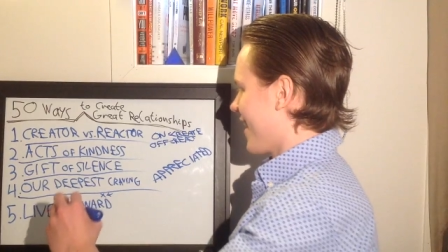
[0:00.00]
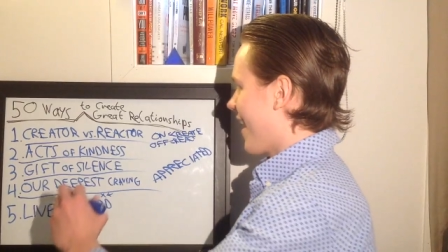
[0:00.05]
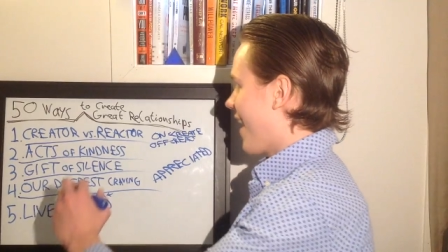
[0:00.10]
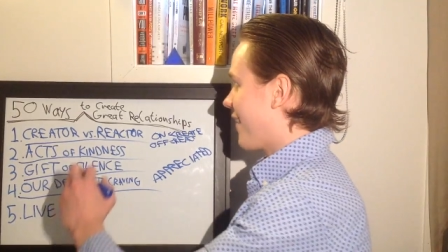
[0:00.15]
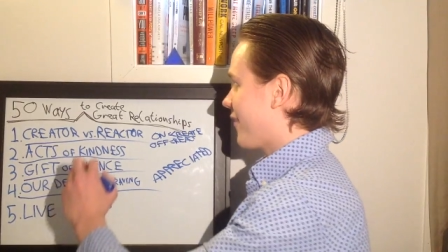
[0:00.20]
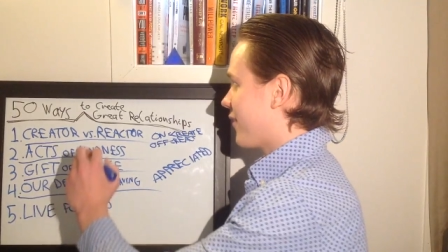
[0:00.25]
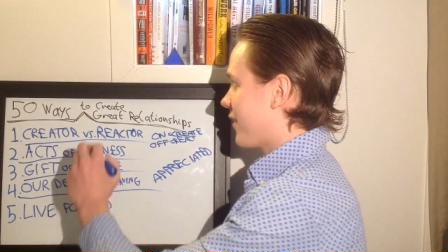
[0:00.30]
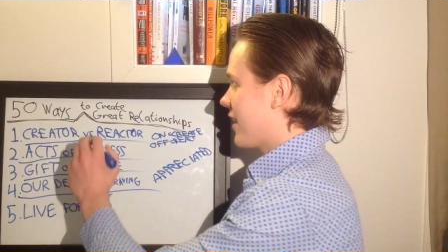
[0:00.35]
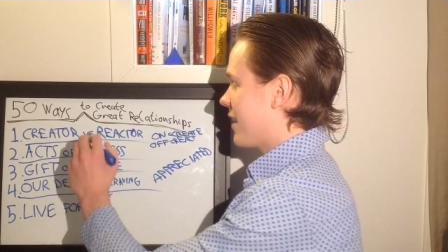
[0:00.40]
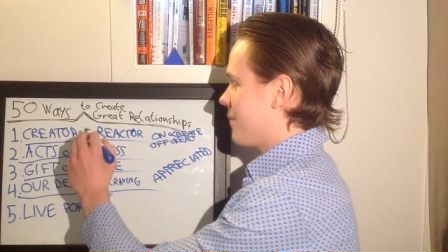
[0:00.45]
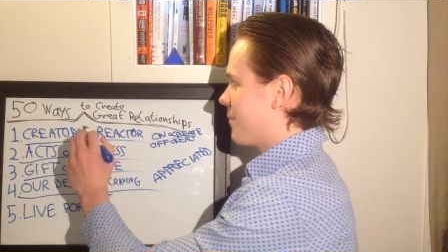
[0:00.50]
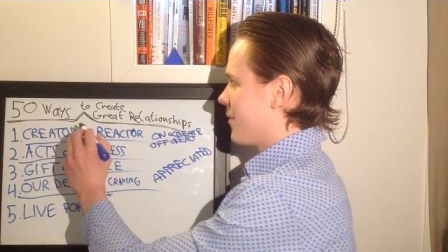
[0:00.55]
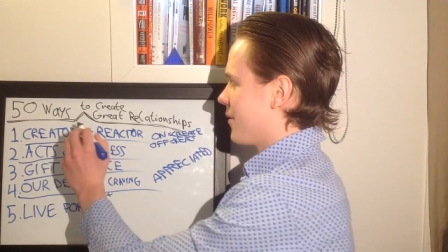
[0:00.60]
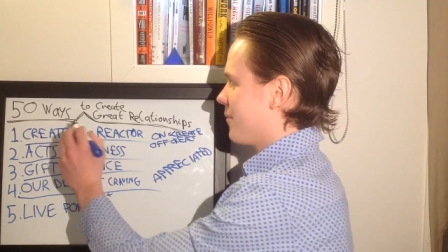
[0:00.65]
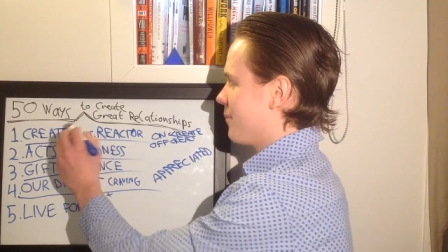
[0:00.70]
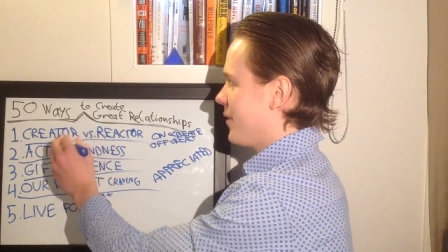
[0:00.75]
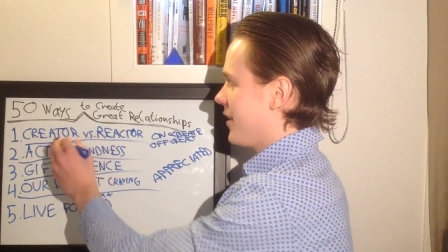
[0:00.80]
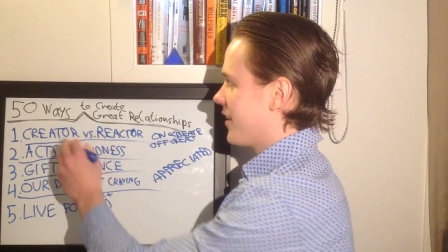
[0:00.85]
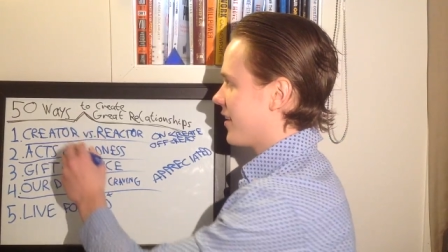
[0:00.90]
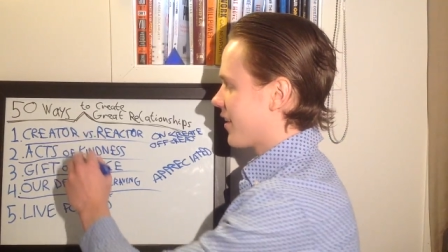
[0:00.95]
as you keep
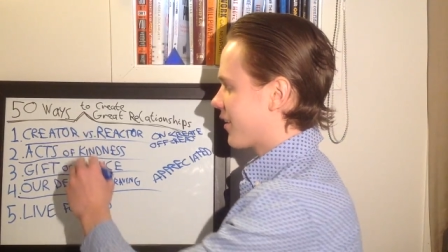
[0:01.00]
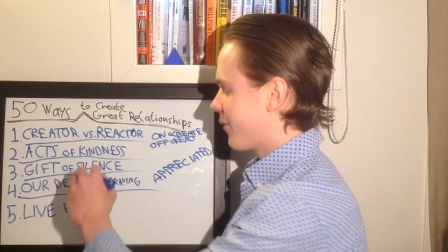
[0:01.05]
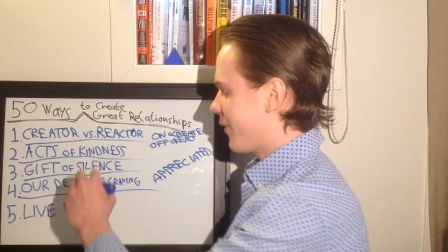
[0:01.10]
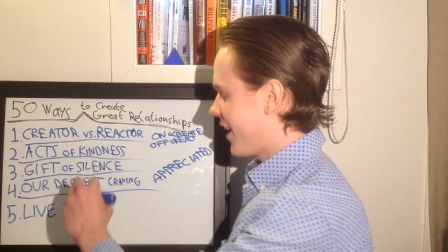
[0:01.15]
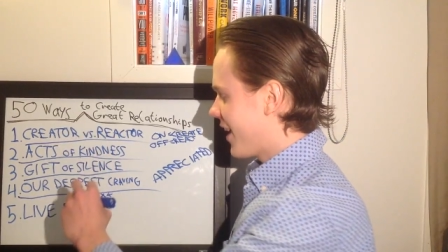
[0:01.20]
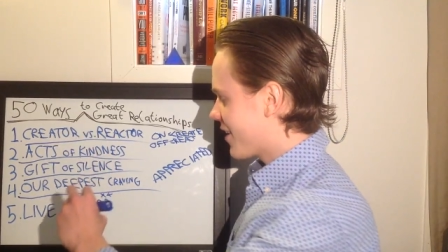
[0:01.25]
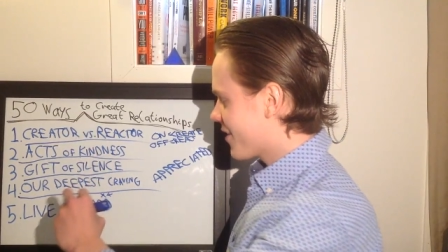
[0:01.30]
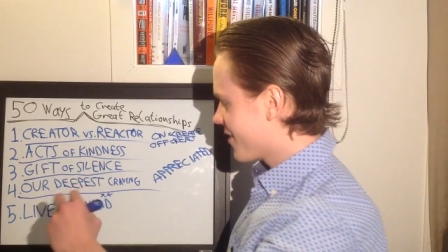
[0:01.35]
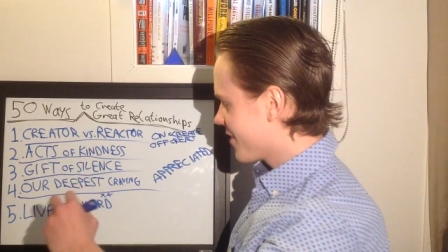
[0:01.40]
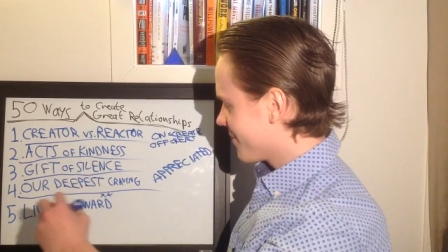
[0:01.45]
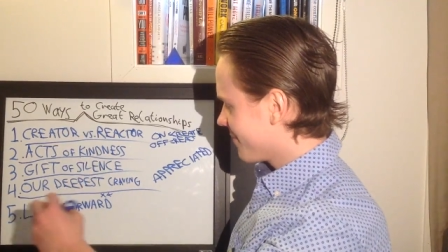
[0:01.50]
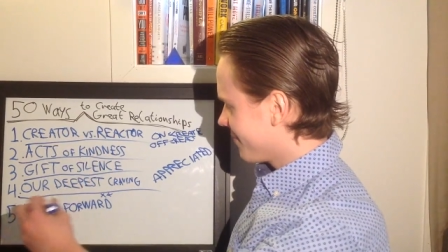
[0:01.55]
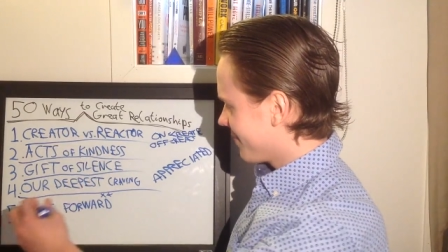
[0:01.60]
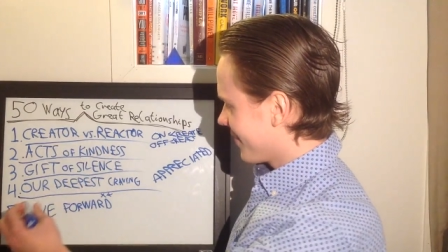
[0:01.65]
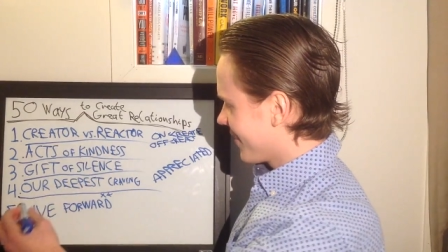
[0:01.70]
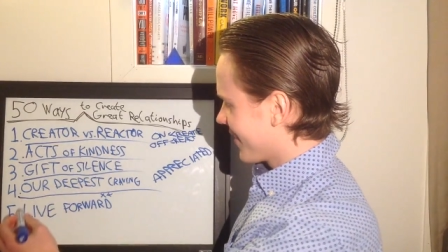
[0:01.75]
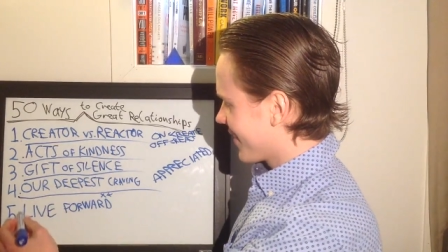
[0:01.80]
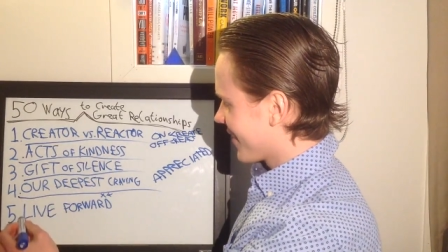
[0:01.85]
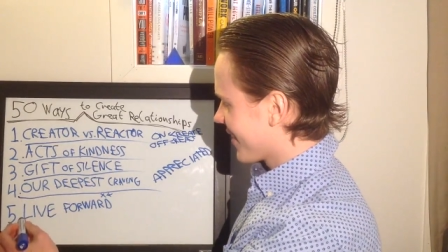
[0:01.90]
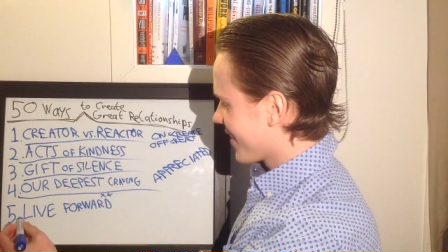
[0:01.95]
being a creator,
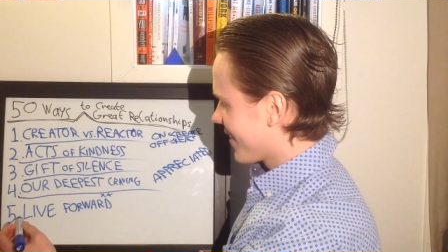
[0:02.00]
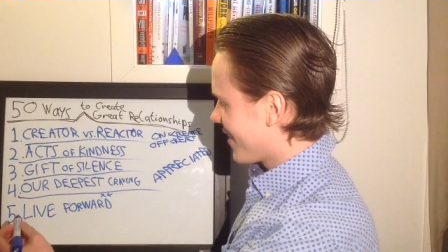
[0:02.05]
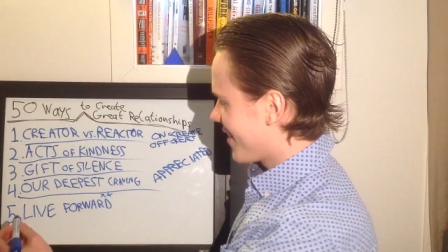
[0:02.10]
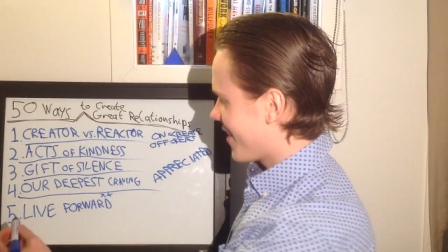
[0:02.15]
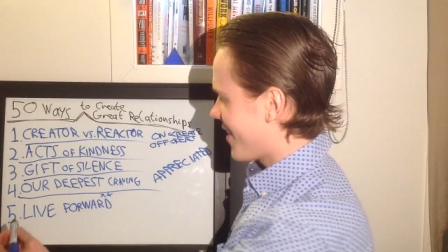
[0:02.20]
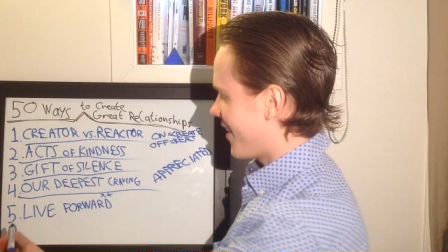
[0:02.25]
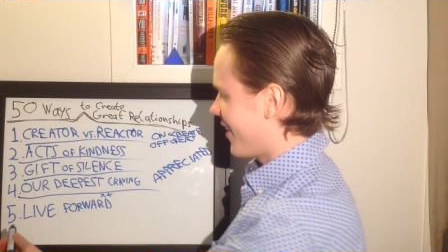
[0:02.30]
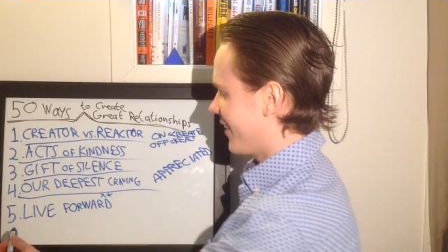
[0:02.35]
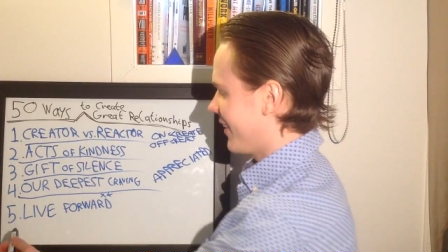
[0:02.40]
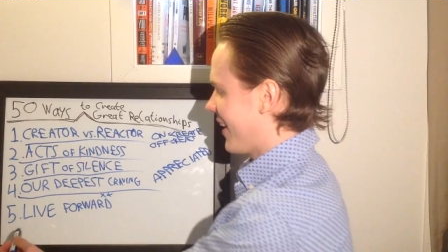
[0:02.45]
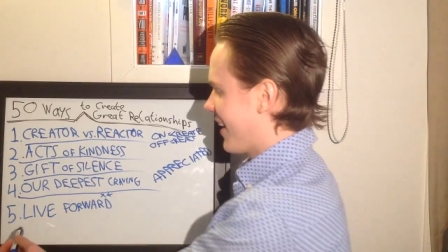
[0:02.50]
our